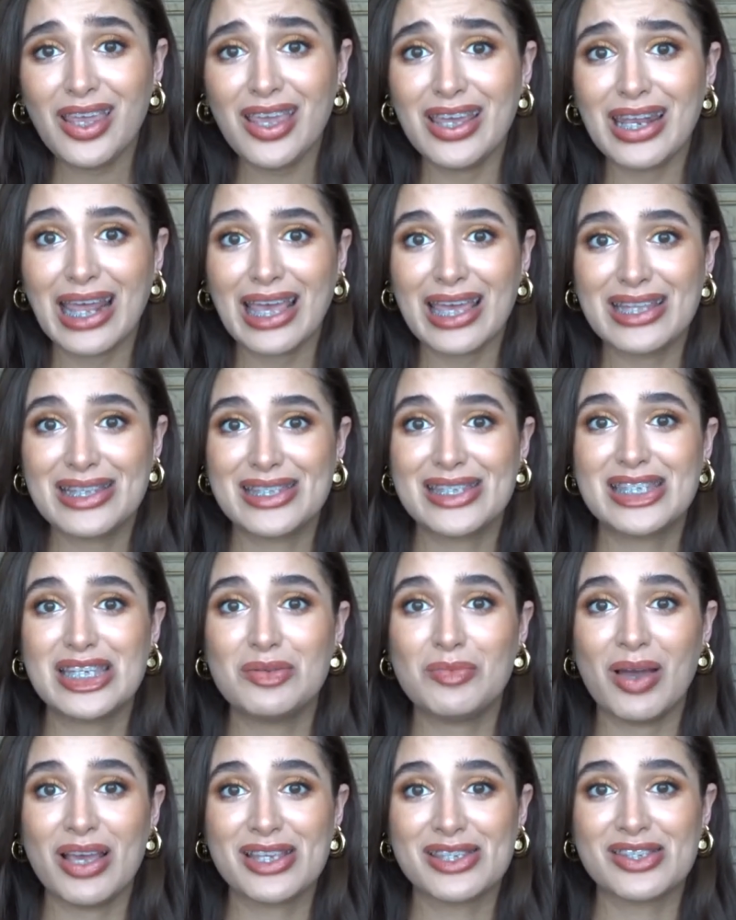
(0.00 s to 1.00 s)
and I could
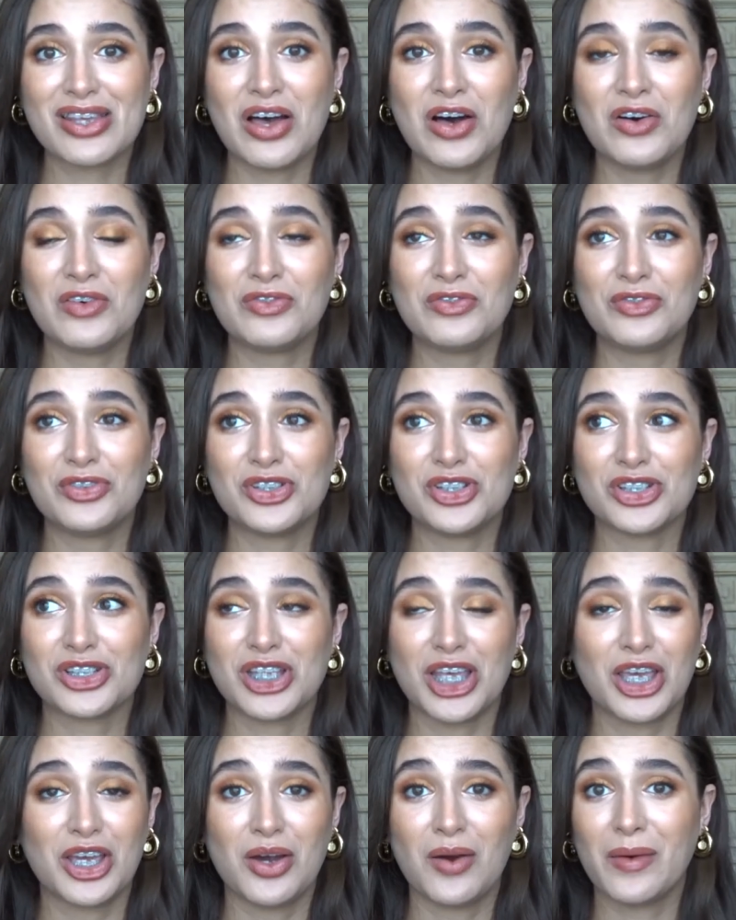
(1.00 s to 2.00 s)
see myself
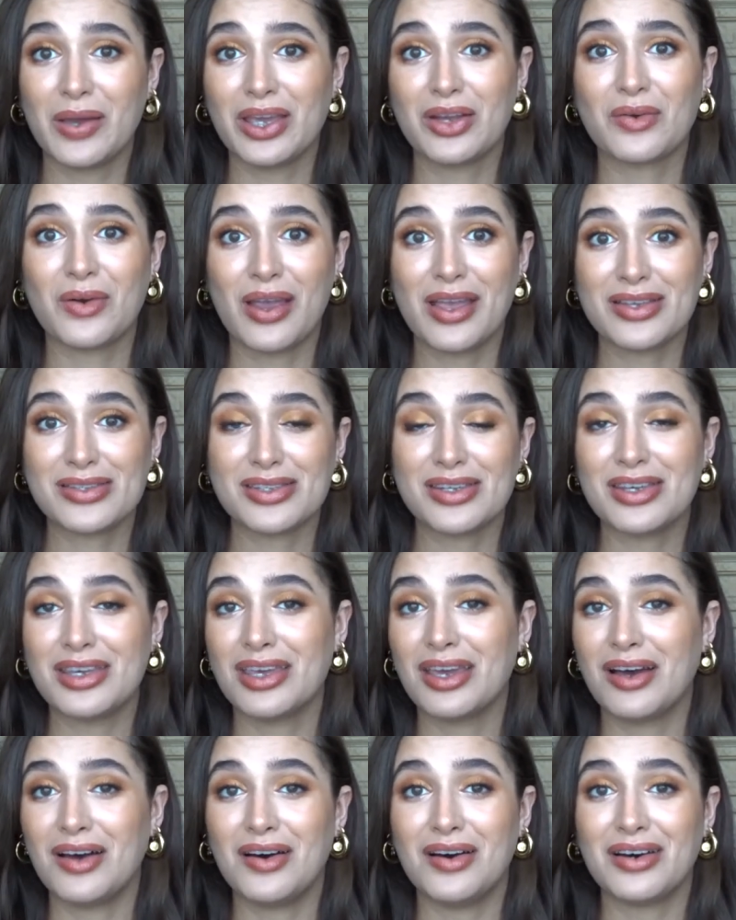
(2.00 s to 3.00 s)
just like going
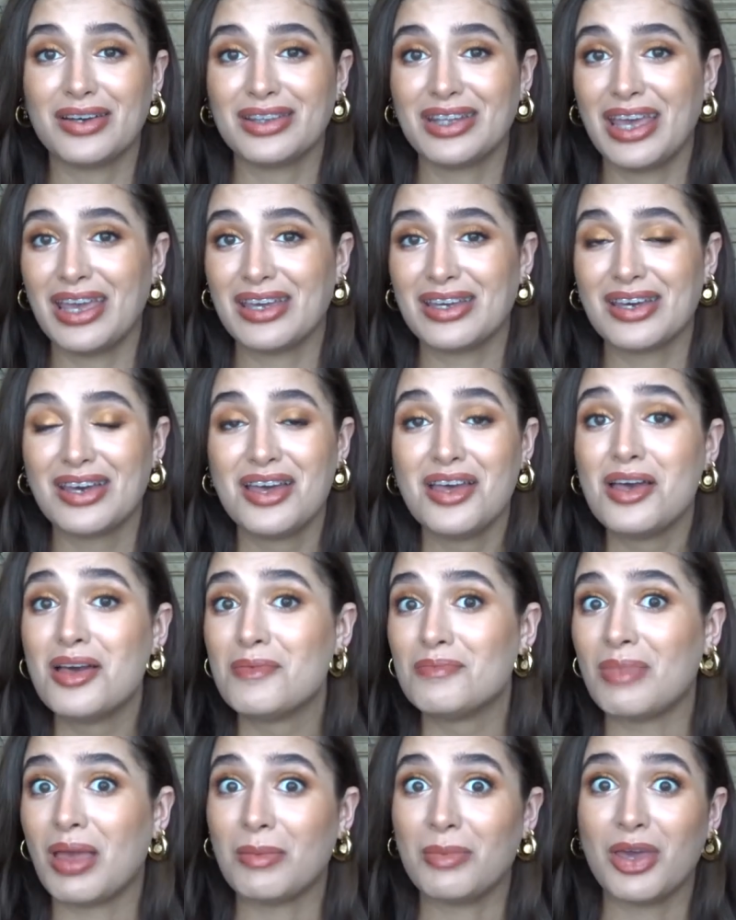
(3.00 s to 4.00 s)
crazy on like
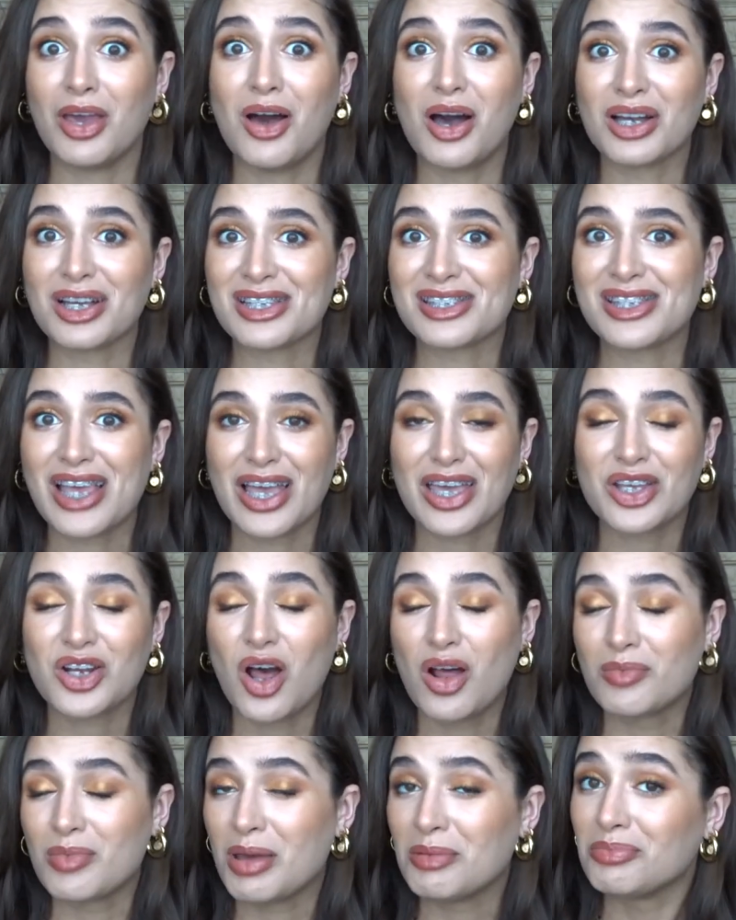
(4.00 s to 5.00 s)
maybe August 2nd
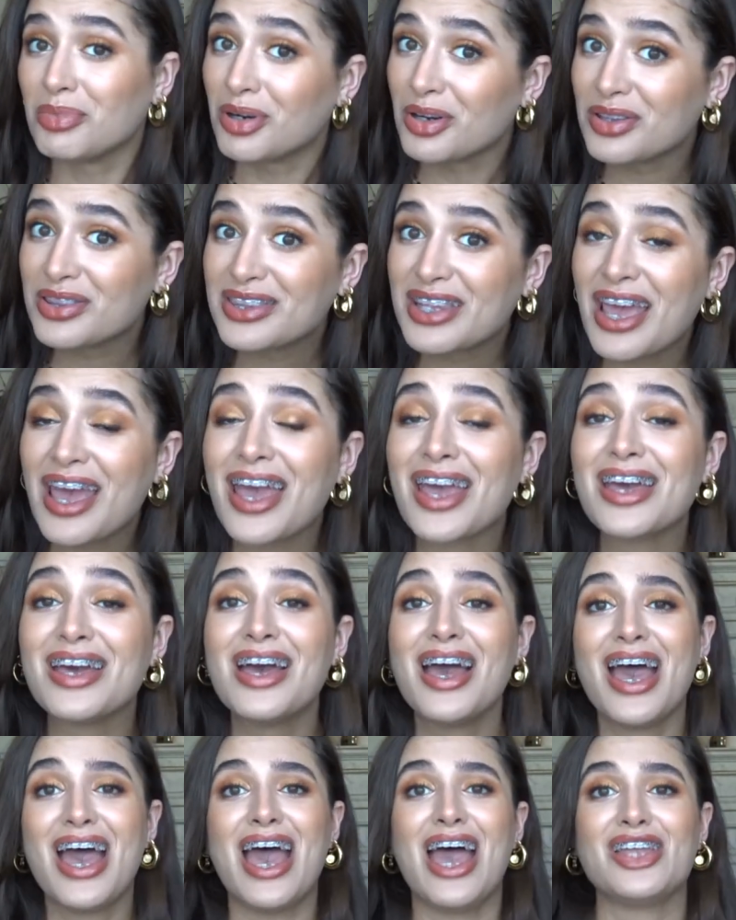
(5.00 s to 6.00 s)
on my birthday
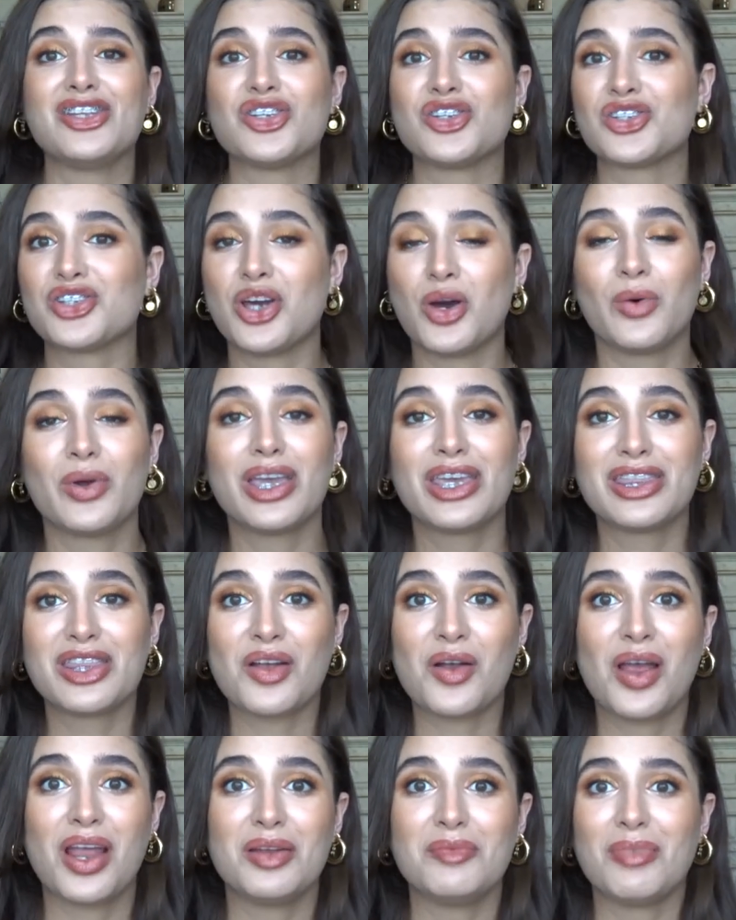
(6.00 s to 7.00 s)
and just going in
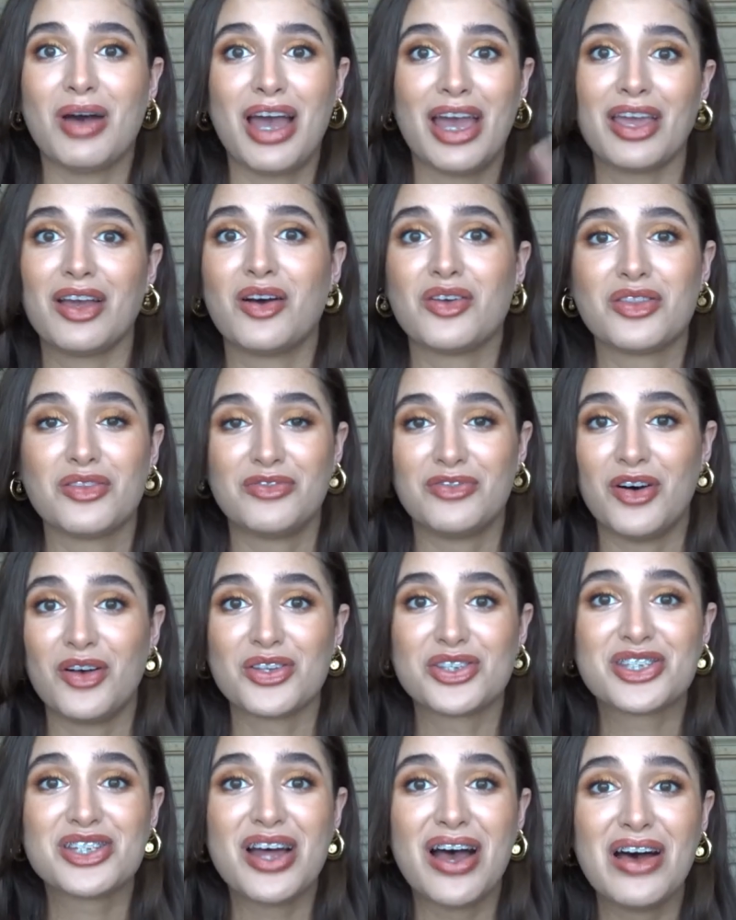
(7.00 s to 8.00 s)
there and buying all the
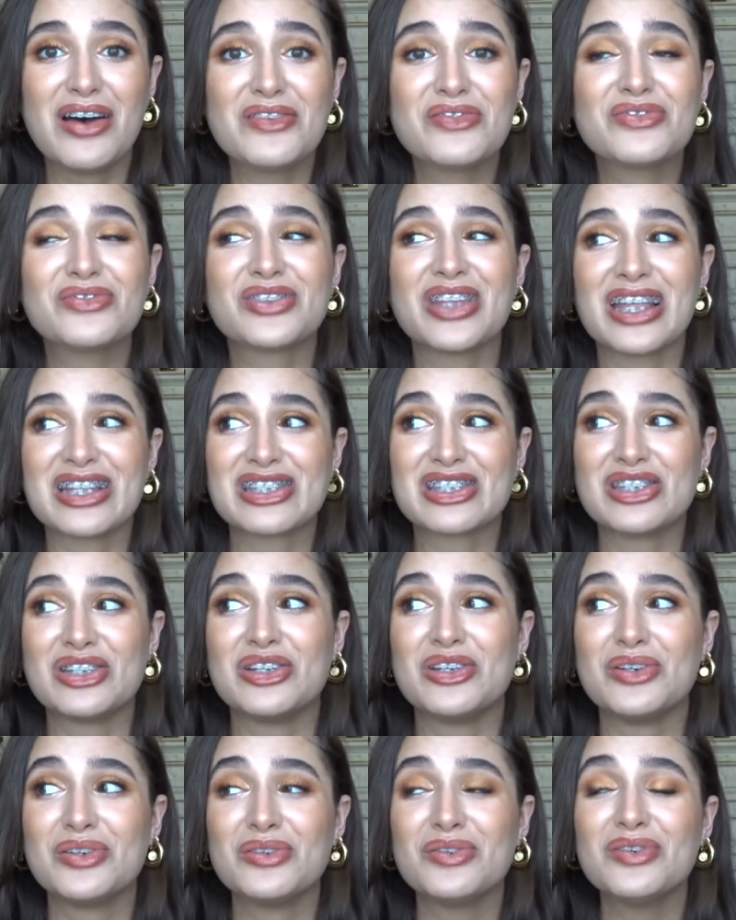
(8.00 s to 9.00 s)
fall stuff that's
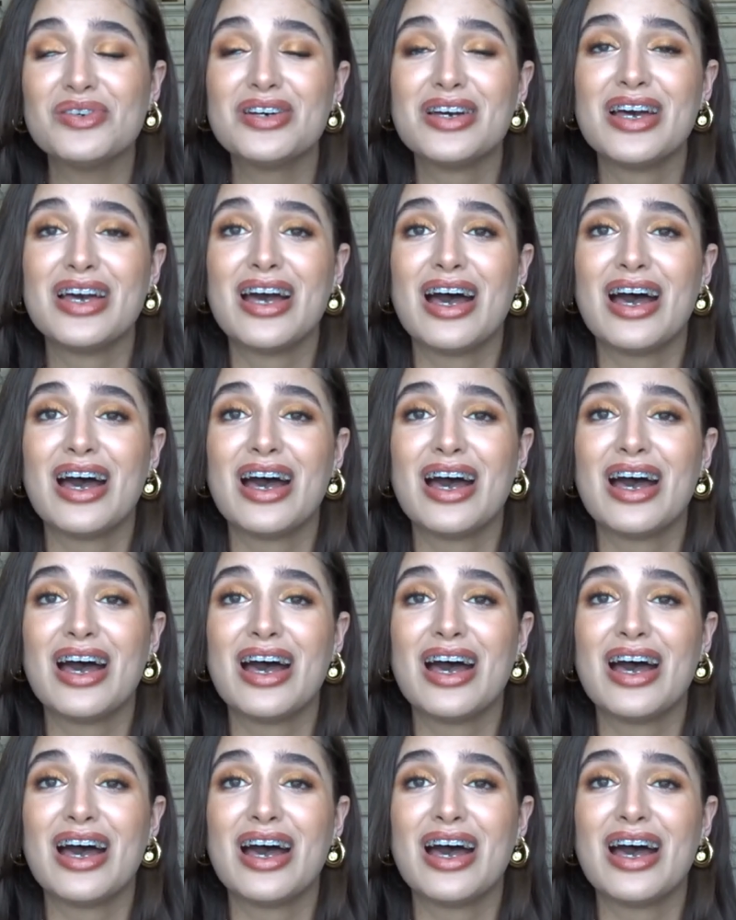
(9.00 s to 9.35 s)
new.